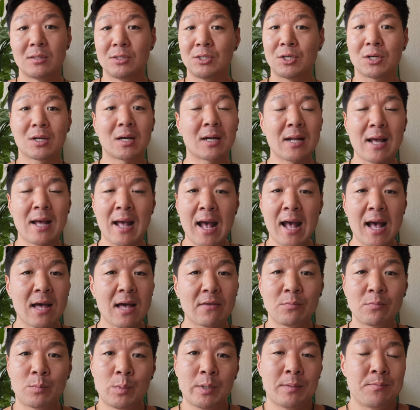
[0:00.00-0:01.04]
You're gonna
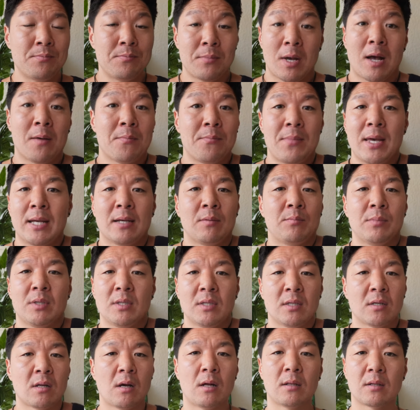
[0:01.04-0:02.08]
have a mega
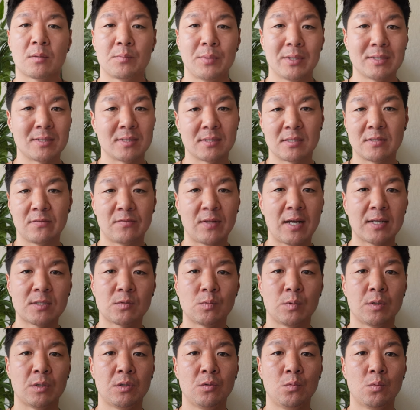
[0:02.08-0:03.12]
million dollar business if that's
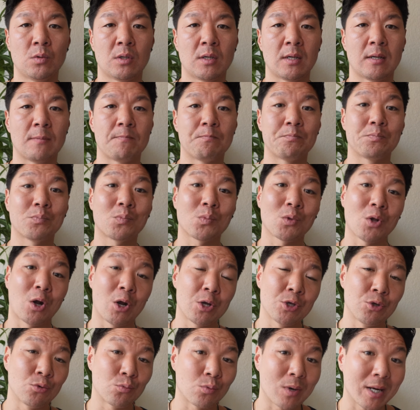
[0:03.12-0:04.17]
what you want.
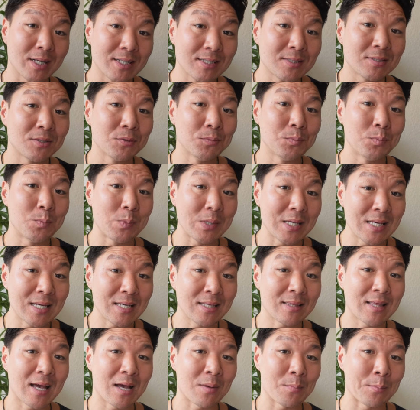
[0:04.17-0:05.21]
Are you ready to
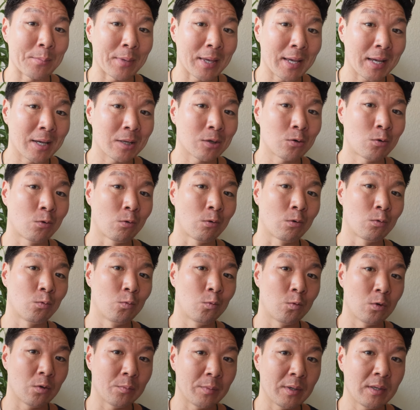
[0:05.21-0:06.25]
be that man or
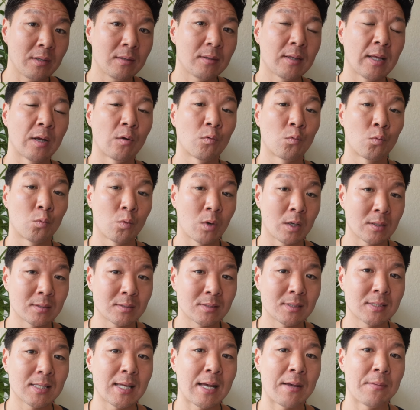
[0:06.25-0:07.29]
woman that
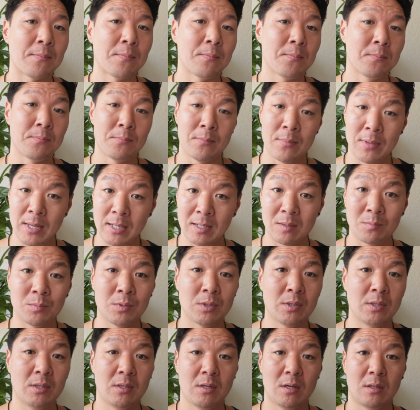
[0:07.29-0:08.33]
runs that mega
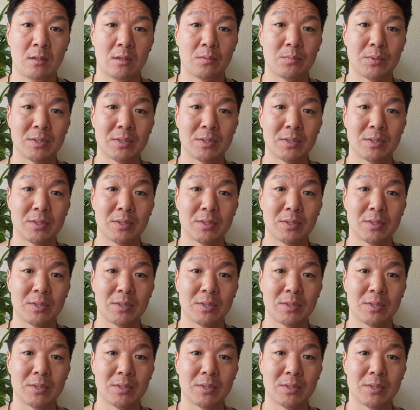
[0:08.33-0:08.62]
million dollar